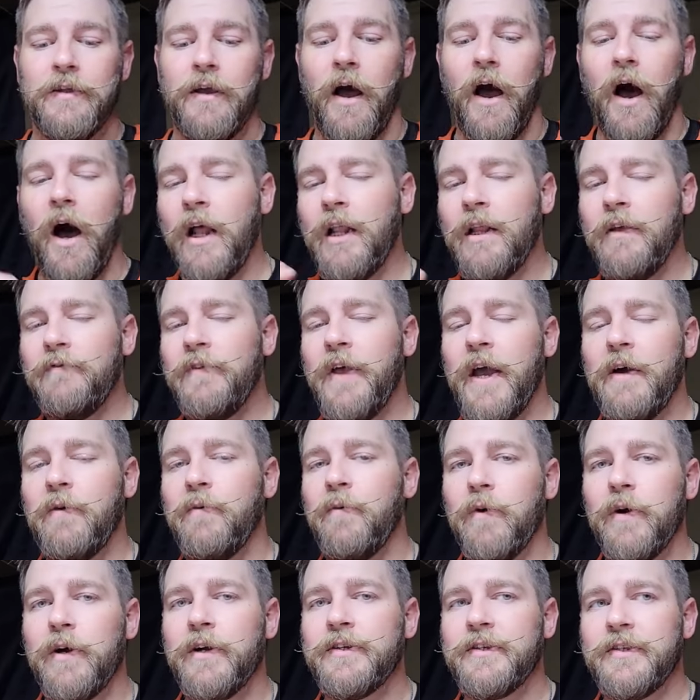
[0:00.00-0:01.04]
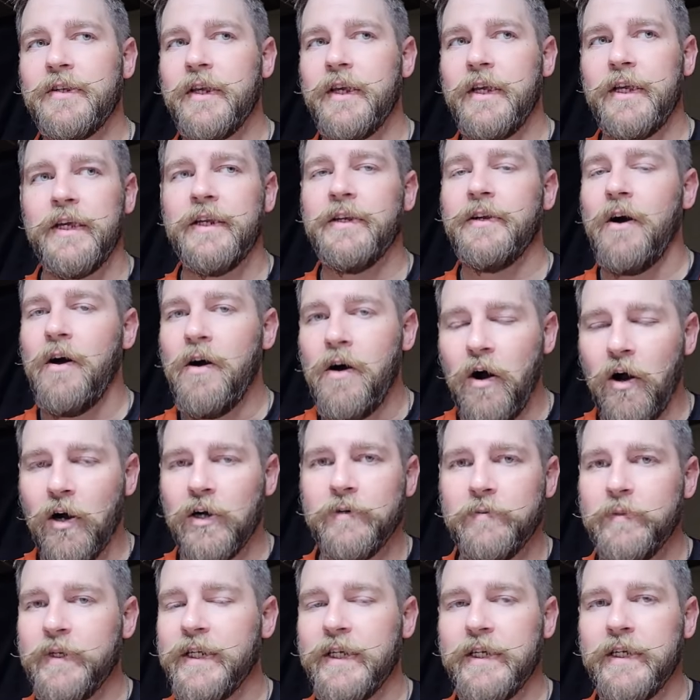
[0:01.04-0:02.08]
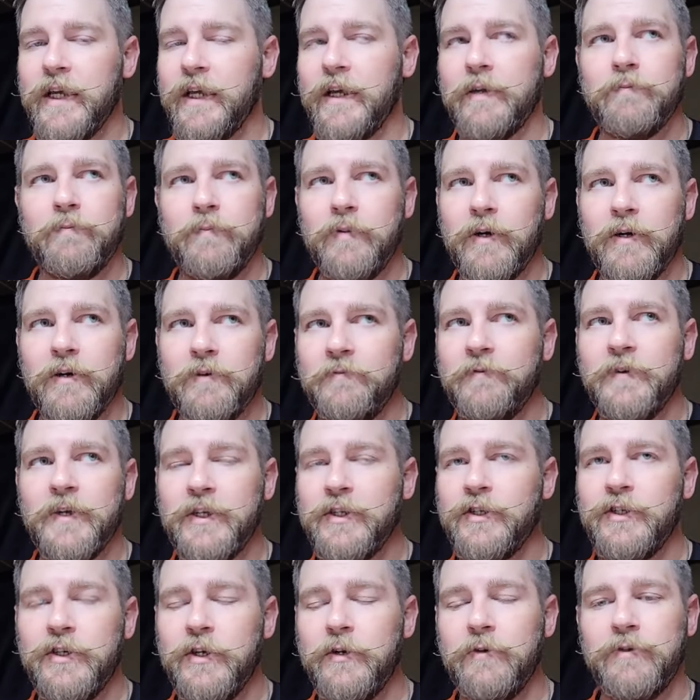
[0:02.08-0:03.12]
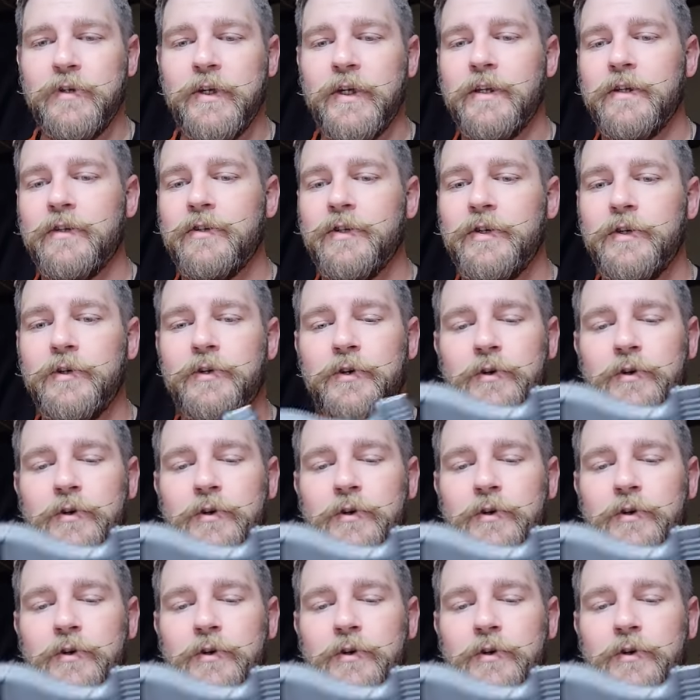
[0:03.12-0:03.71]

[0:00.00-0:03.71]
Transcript: All of that works in harmony and perfect union to